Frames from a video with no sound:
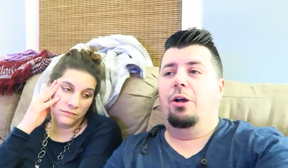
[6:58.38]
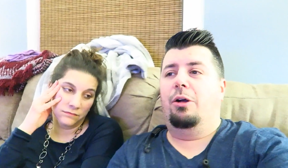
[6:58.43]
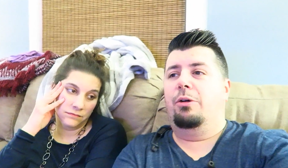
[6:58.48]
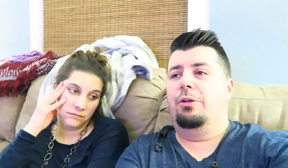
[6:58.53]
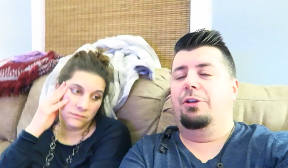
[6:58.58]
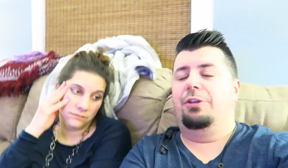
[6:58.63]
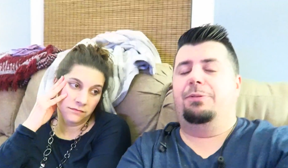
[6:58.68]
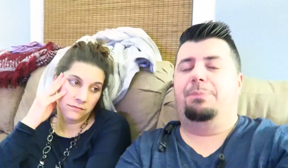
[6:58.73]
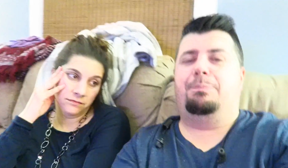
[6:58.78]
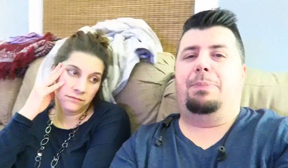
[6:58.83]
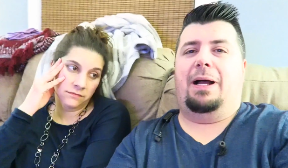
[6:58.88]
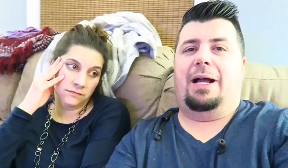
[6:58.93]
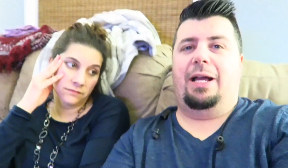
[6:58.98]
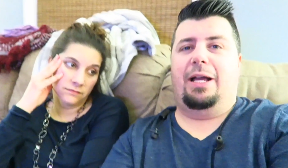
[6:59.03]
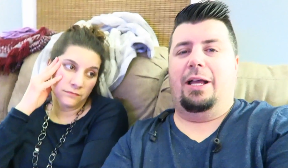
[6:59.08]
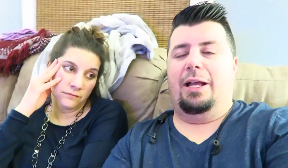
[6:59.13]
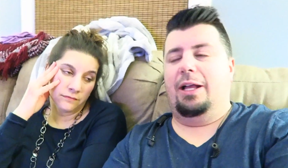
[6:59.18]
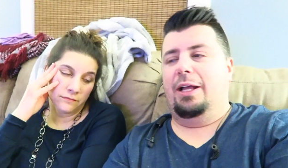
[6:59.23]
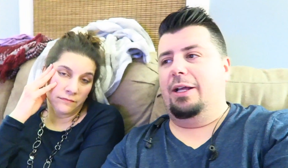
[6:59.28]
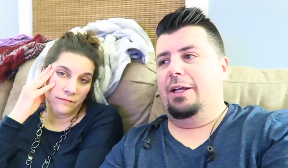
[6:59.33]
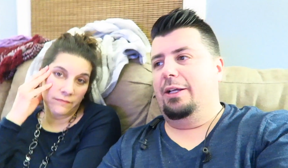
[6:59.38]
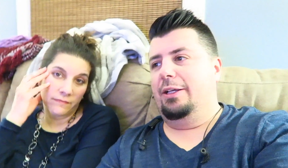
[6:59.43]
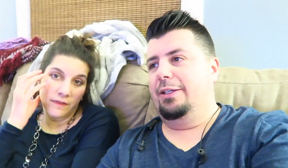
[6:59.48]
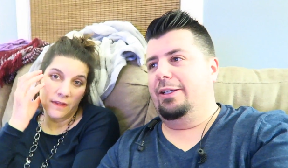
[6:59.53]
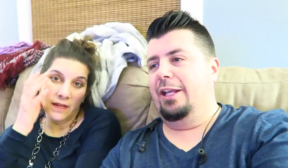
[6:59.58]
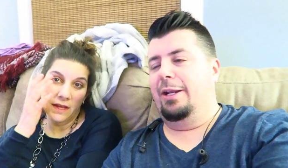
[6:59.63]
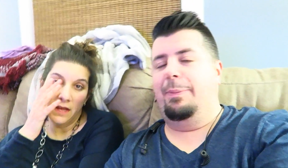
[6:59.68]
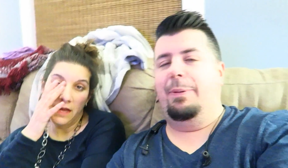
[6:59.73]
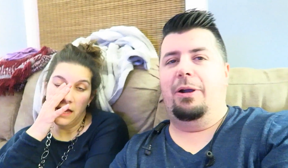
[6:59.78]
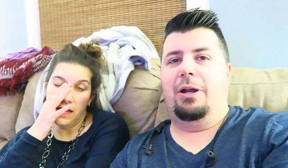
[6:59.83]
Speaker 1: we'll just
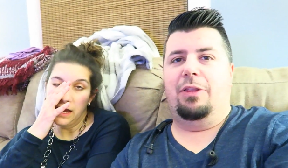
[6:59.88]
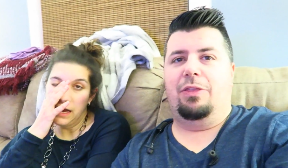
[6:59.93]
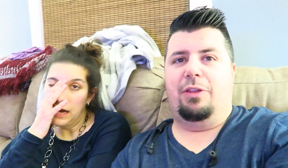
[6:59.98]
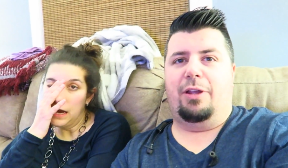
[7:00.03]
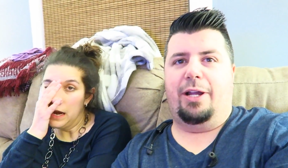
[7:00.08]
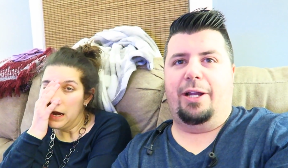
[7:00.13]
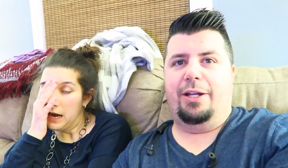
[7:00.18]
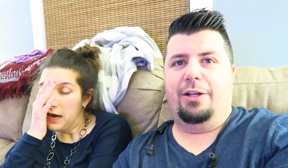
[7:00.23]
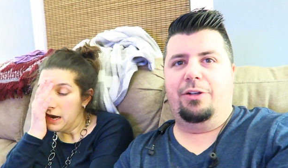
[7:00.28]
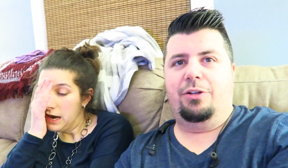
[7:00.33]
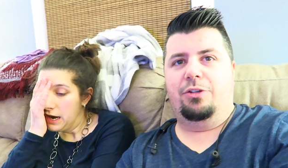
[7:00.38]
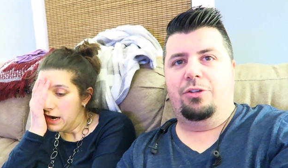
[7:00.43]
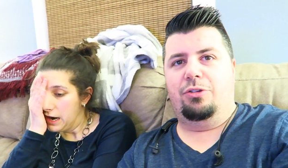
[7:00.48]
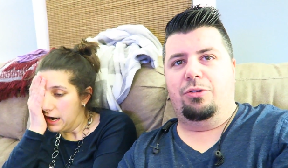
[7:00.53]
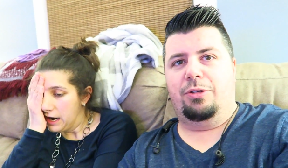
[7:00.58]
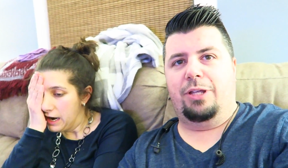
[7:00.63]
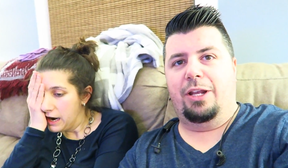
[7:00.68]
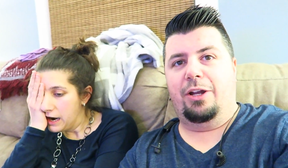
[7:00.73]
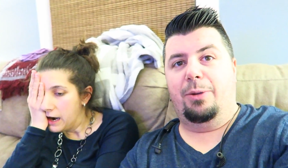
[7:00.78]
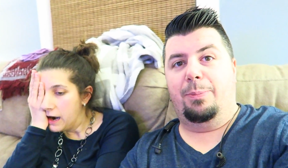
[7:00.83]
get a pair online. She'll get